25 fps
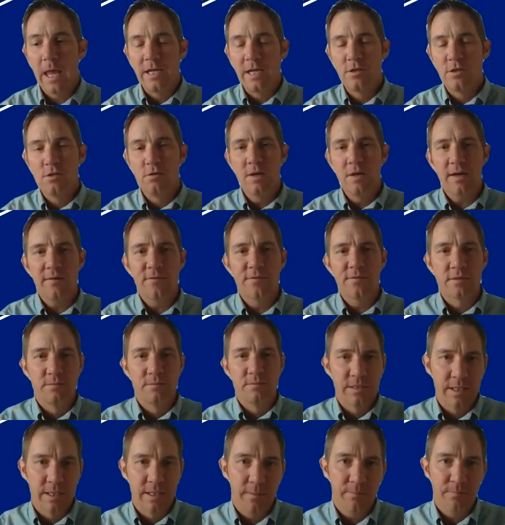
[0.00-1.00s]
I do have some
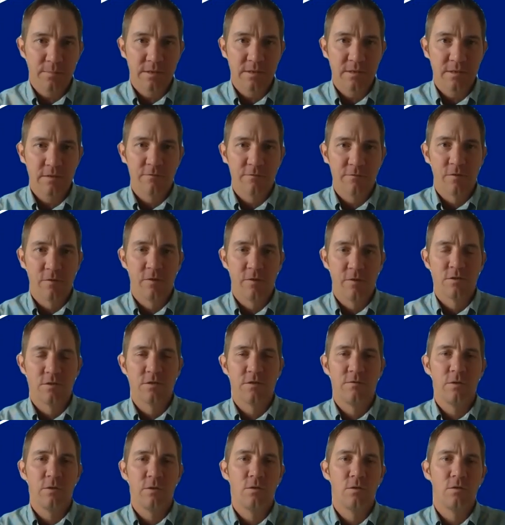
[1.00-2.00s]
tips for those
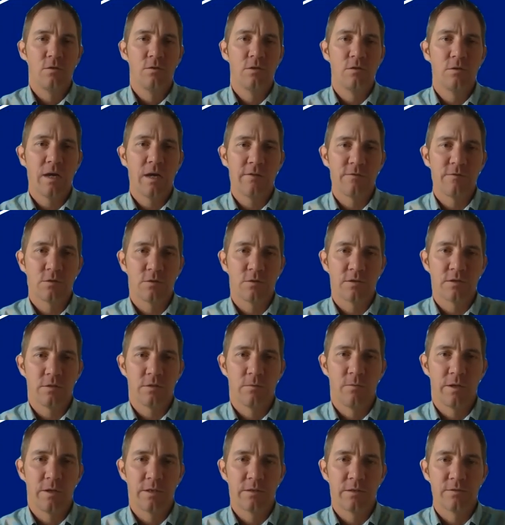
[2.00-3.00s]
of you who do have
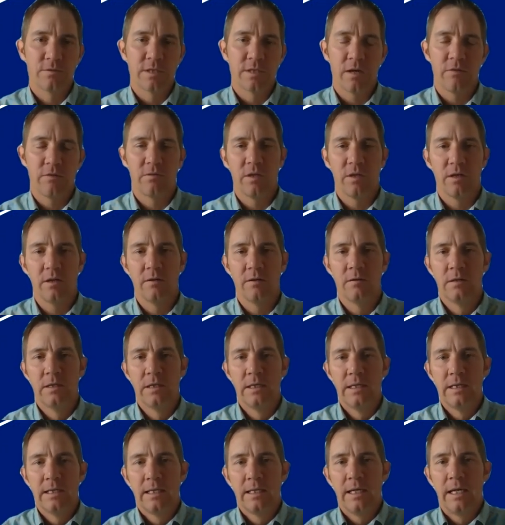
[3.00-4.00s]
short-term rentals out there.
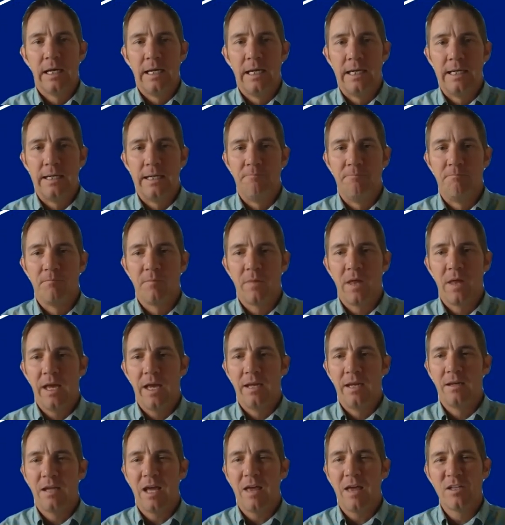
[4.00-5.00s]

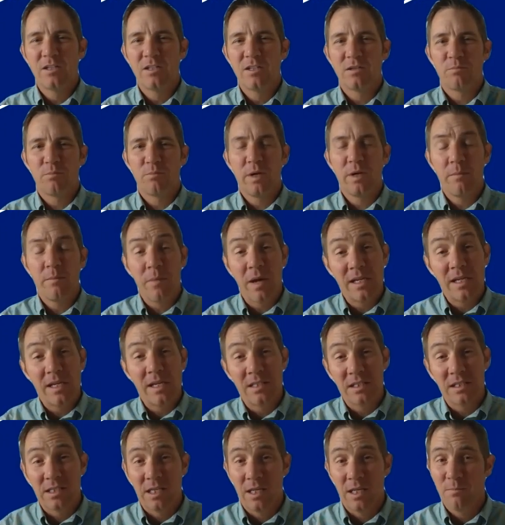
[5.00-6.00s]
And these are pretty
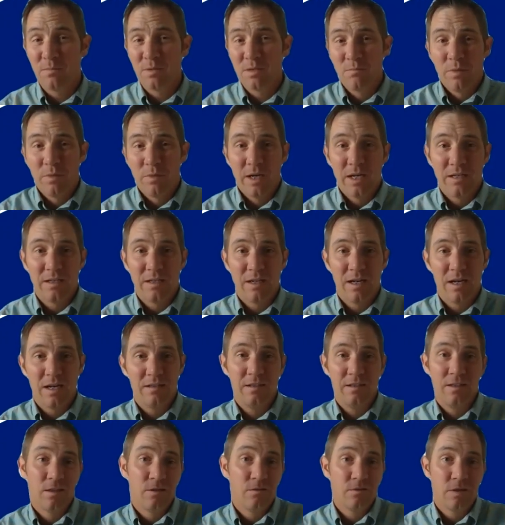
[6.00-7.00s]
basic tips, but
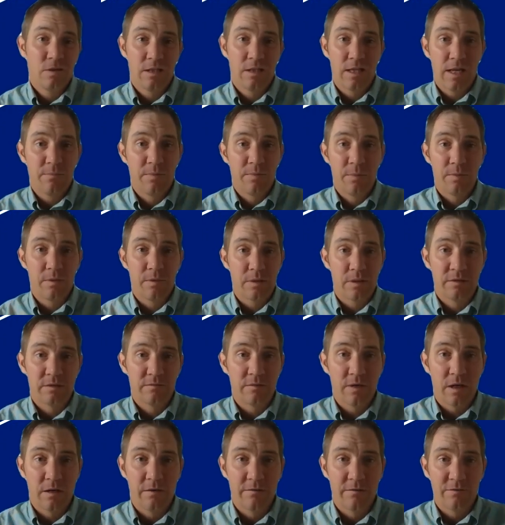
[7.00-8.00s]
a lot of people
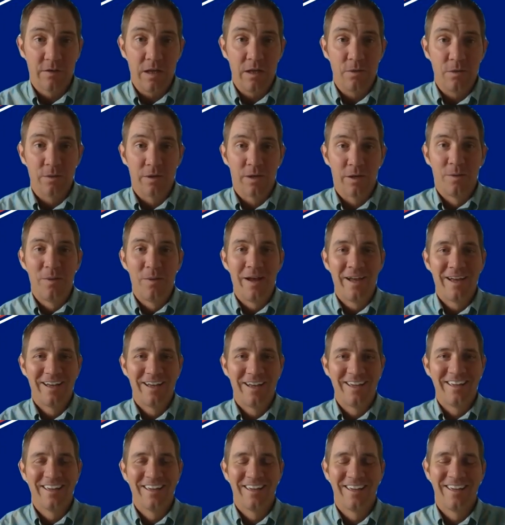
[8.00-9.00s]
aren't following
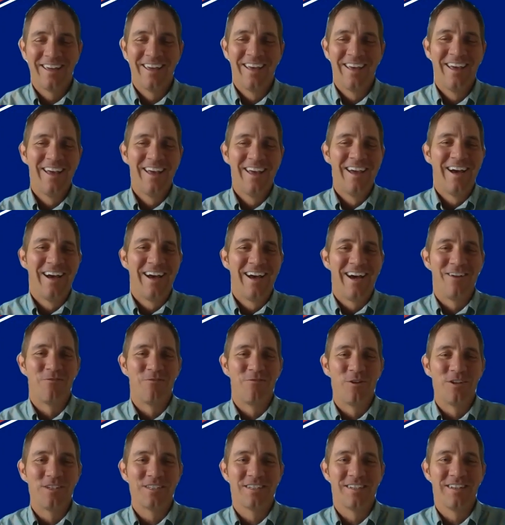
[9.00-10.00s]
them,
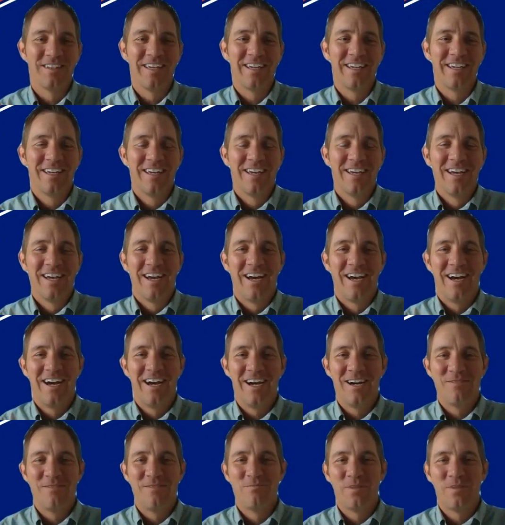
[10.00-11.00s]
unfortunately.
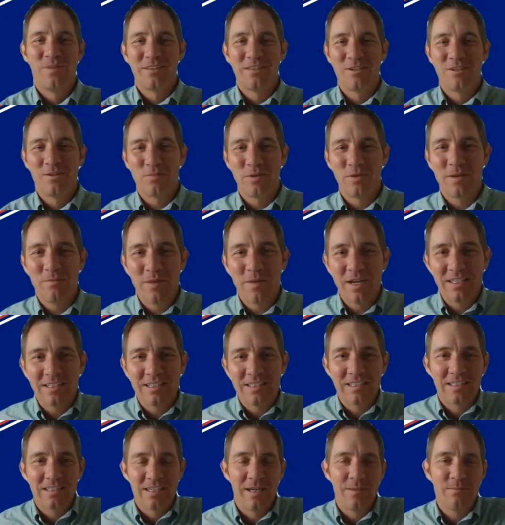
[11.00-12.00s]
But they're pretty
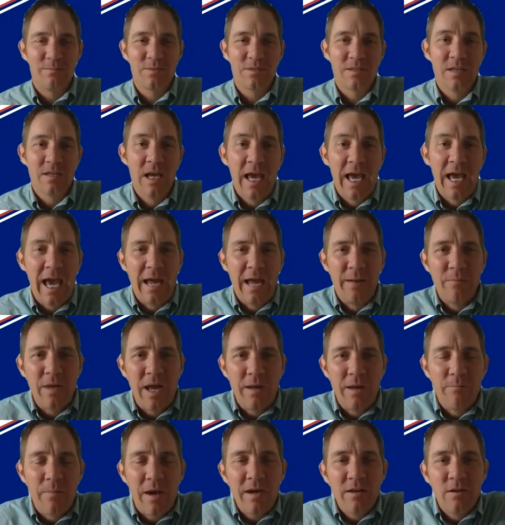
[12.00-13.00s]
basic tips.
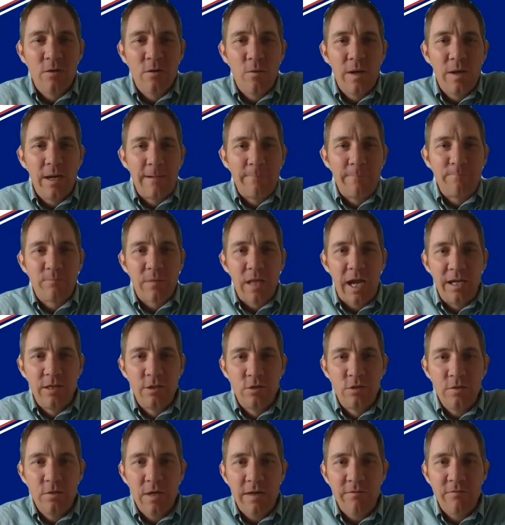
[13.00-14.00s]
And by the way, I
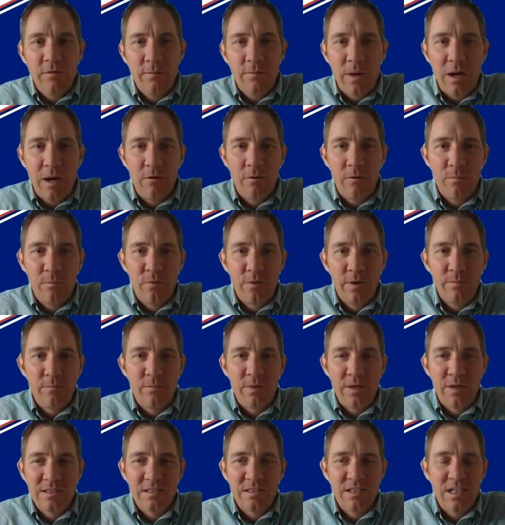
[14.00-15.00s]
do have a PowerPoint
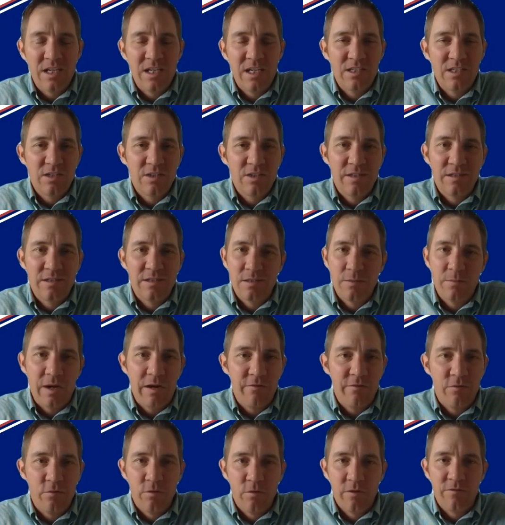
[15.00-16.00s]
presentation. It's
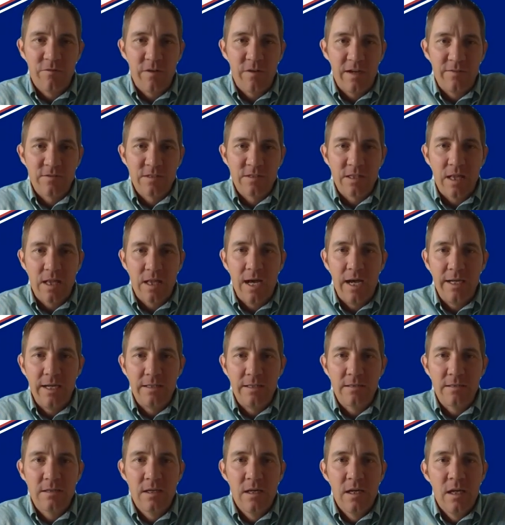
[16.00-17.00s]
about 4 or 5
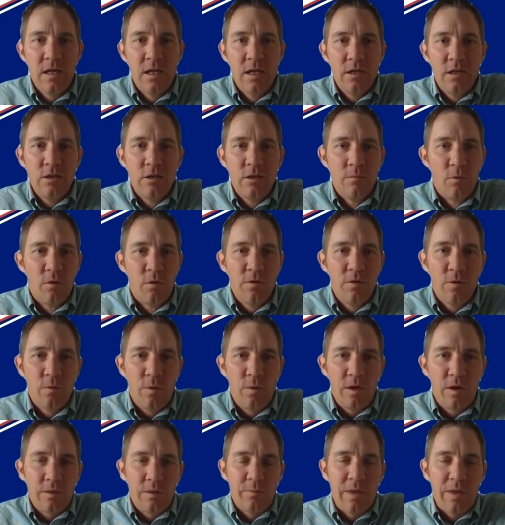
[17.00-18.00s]
slides. You're more than
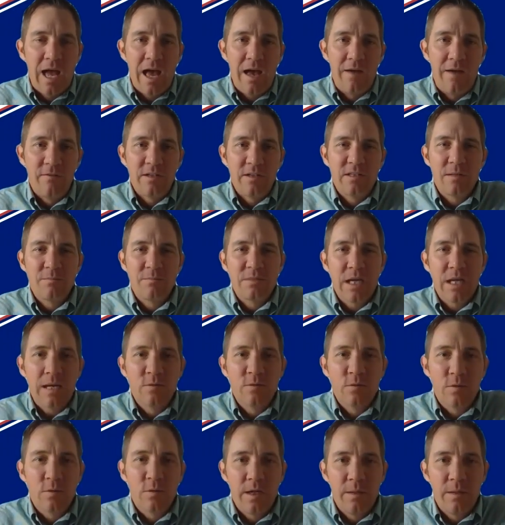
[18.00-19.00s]
welcome to have it.
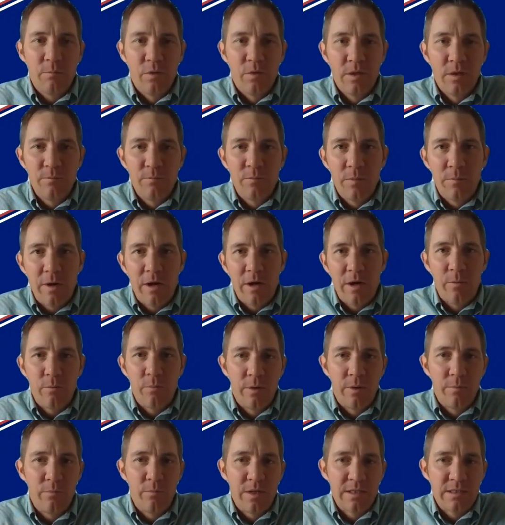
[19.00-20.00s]
Sometimes when I pull up the
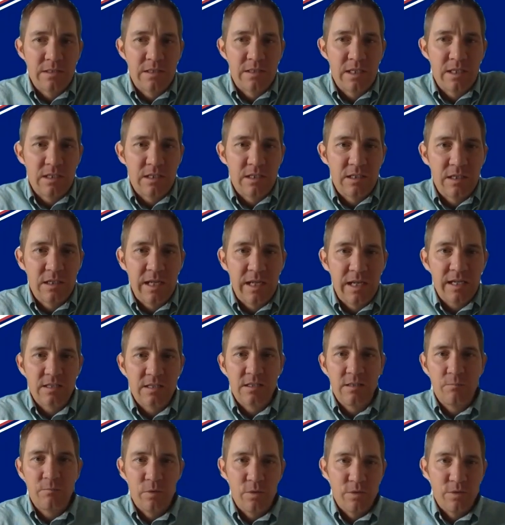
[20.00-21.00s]
PowerPoint presentation, it
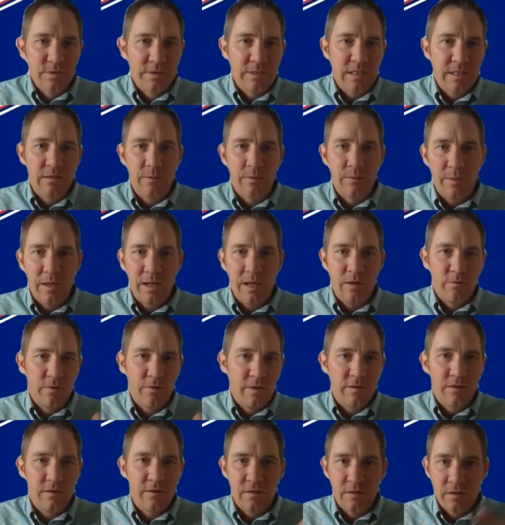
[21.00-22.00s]
actually pulls down the
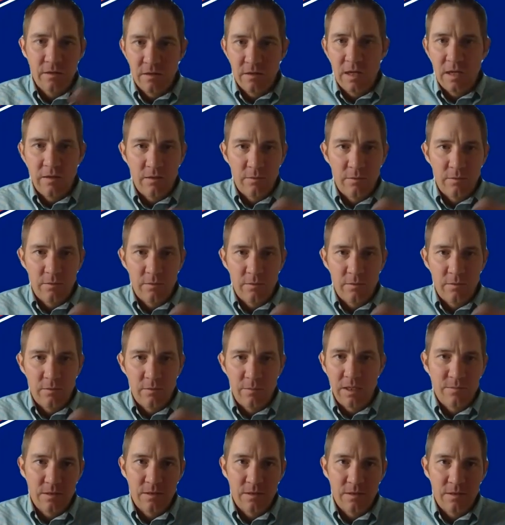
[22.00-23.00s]
bandwidth and there
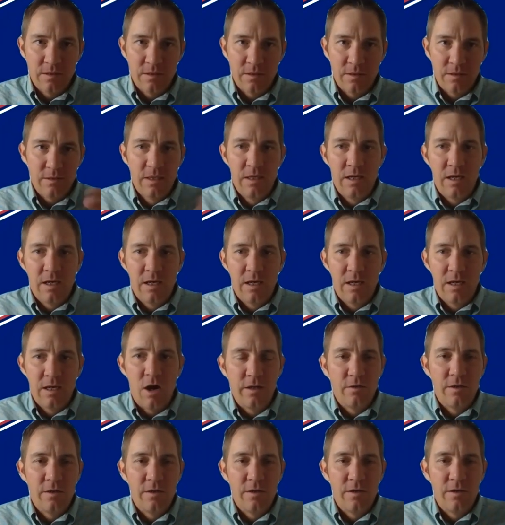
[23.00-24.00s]
becomes a
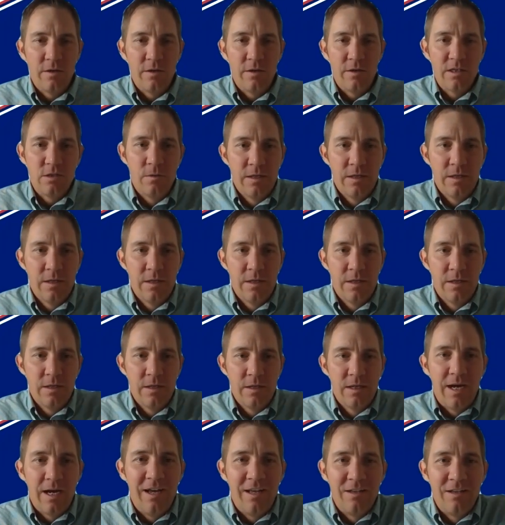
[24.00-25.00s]
audio issue.
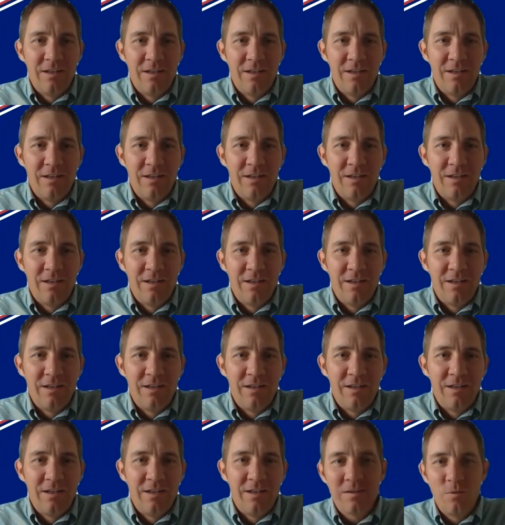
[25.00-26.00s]
And
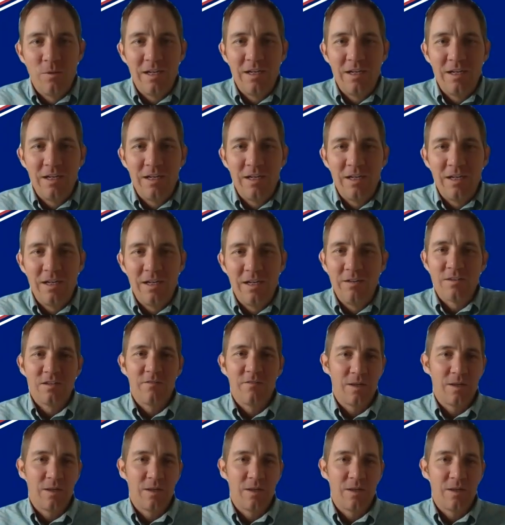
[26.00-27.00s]
if you want any
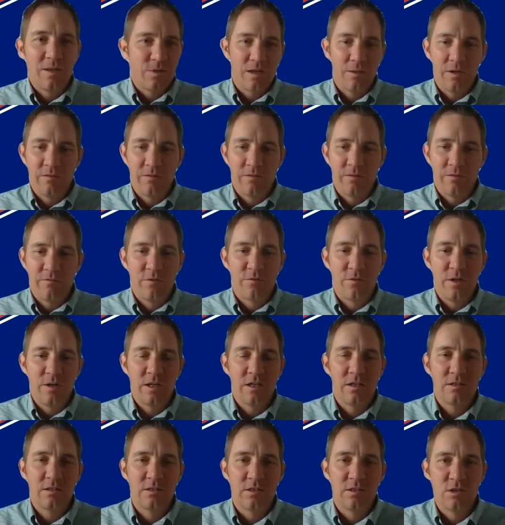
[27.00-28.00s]
of the stuff that I'm talking
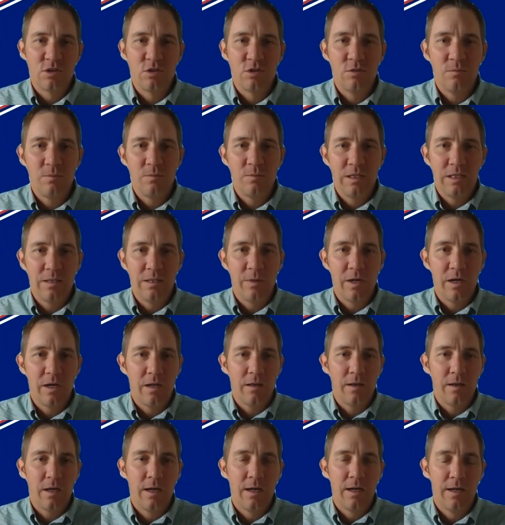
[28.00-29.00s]
about, feel free to
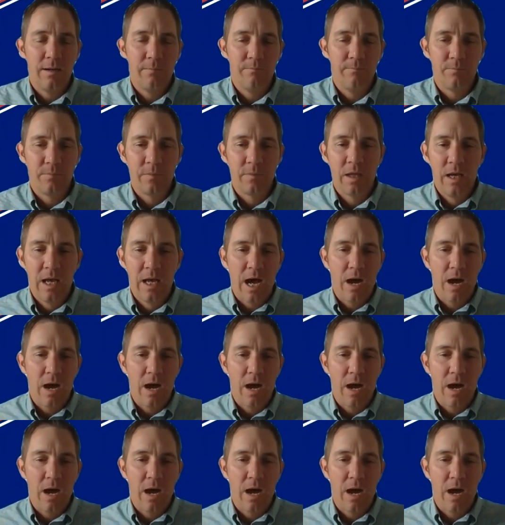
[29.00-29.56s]
shoot me an email.